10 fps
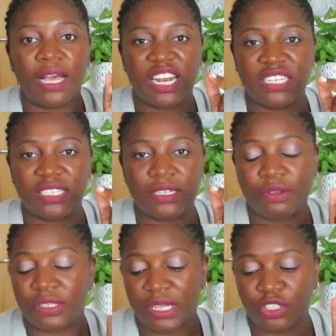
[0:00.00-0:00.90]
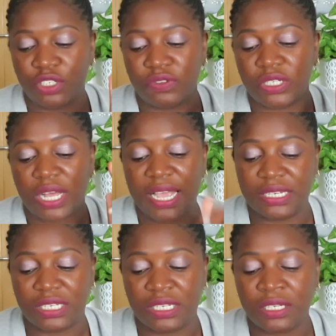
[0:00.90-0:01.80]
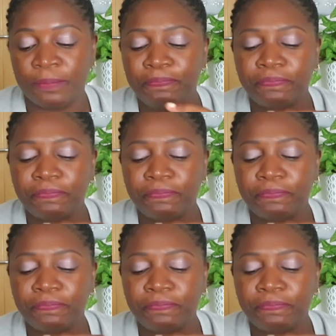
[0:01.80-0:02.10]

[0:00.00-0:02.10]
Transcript: And I did, because I achieved it, I did.